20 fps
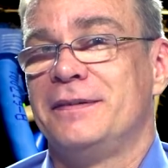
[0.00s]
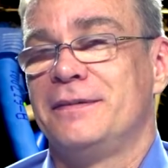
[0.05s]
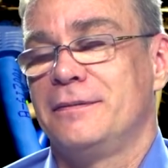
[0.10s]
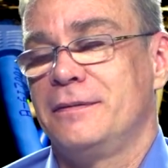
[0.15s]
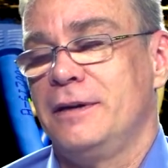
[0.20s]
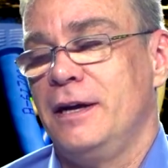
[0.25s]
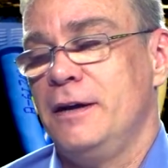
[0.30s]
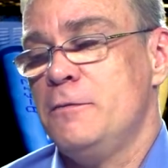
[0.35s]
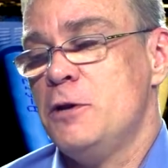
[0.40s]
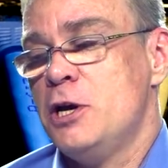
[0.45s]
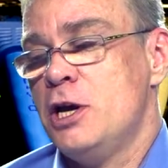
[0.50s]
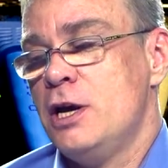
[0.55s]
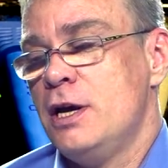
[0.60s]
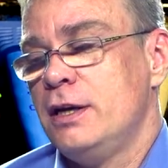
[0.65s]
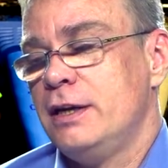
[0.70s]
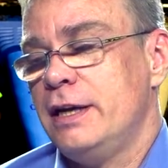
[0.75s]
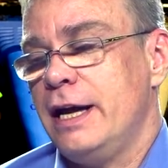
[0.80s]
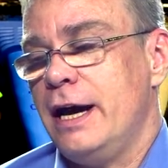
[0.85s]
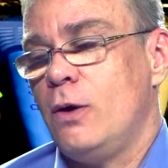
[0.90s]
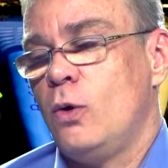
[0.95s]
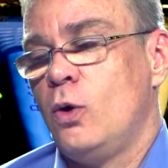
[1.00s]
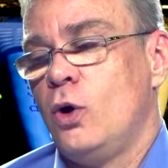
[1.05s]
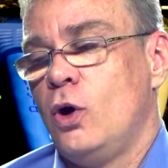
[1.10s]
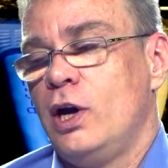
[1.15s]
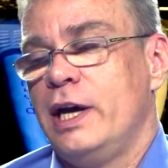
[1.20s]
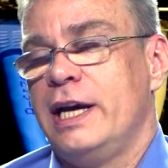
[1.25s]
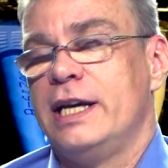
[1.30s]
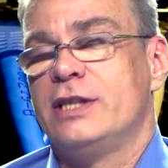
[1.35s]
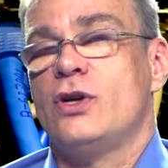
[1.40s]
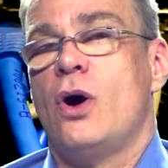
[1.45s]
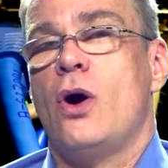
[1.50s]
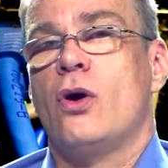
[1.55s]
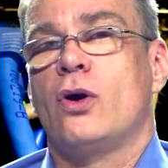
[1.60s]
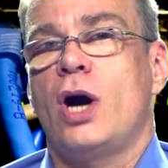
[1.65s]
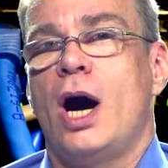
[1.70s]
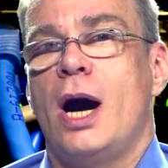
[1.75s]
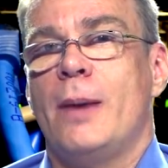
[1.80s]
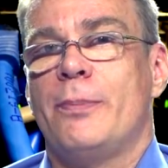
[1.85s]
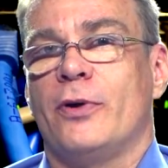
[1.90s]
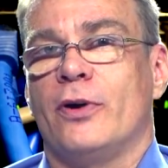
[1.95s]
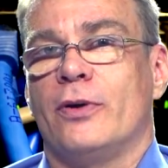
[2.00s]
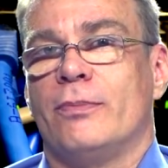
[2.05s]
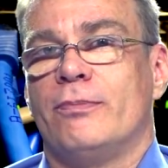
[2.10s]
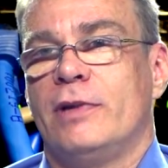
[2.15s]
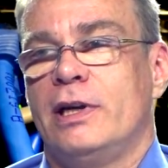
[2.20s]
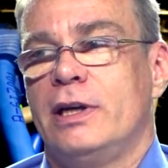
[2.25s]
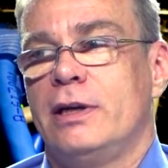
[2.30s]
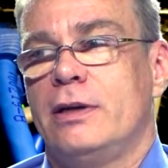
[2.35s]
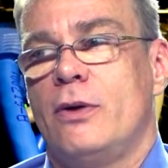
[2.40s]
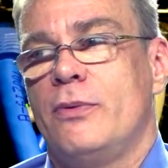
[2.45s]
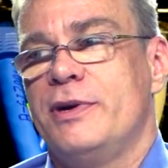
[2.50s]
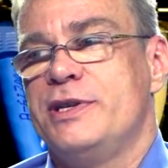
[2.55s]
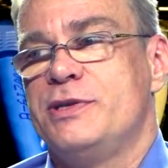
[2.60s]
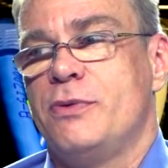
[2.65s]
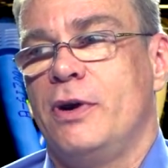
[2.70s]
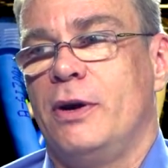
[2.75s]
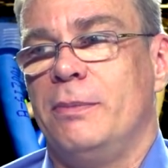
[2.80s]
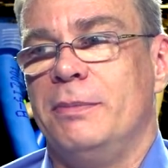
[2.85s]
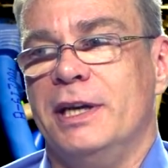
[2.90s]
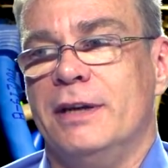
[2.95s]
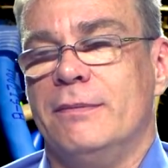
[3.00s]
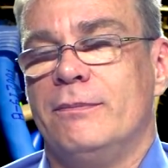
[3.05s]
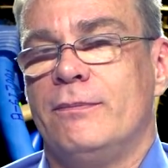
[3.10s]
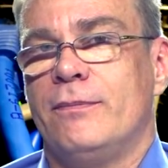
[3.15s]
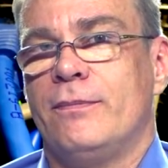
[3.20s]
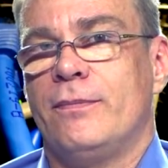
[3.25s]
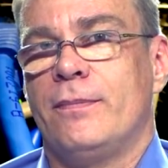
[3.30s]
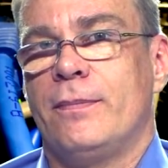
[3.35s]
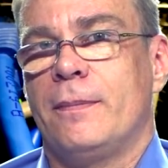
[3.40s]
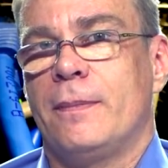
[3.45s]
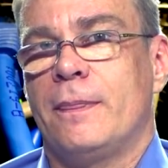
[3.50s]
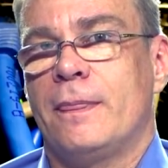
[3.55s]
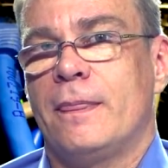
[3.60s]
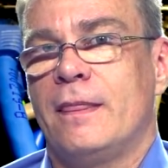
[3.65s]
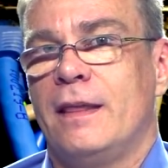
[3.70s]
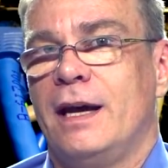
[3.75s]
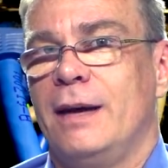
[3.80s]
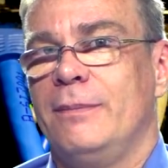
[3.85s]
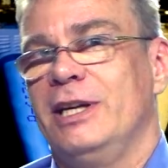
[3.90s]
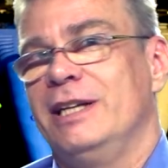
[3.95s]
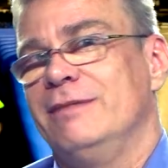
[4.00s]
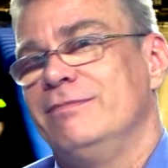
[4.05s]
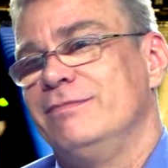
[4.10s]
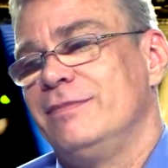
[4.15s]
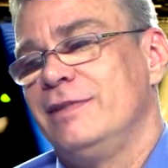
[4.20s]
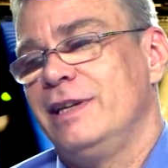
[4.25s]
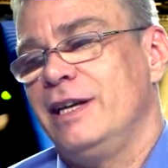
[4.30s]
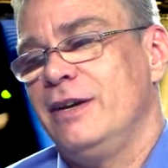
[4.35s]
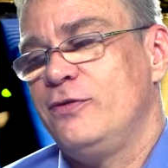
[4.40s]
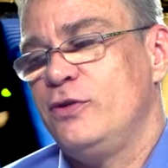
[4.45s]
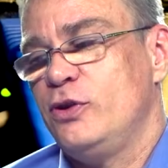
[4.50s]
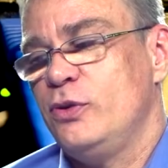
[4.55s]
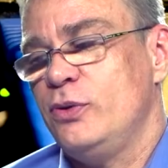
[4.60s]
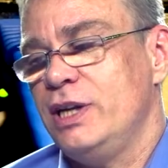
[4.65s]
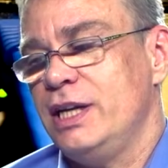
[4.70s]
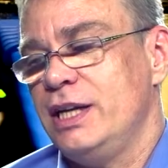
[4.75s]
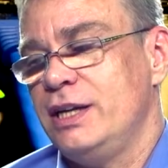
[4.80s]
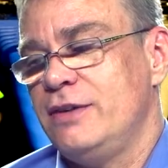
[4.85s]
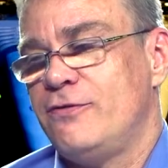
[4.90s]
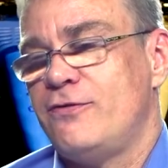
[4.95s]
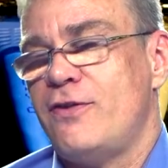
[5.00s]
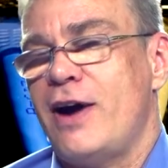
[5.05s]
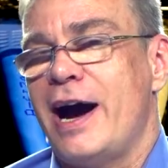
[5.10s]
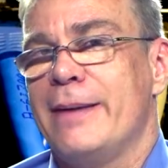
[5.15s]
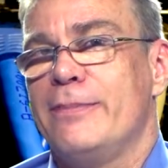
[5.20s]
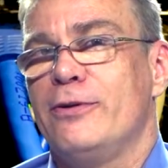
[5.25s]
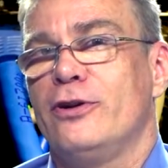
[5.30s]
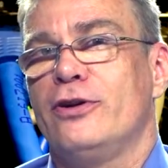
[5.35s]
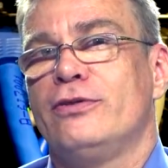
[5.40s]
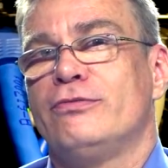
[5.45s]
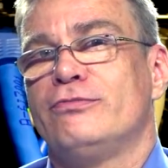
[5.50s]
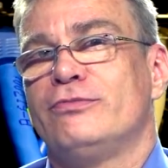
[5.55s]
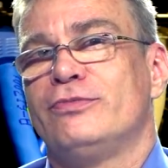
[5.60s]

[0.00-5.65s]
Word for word: Okay. Now, it's all copper. It always will be. I mean, if you need fiber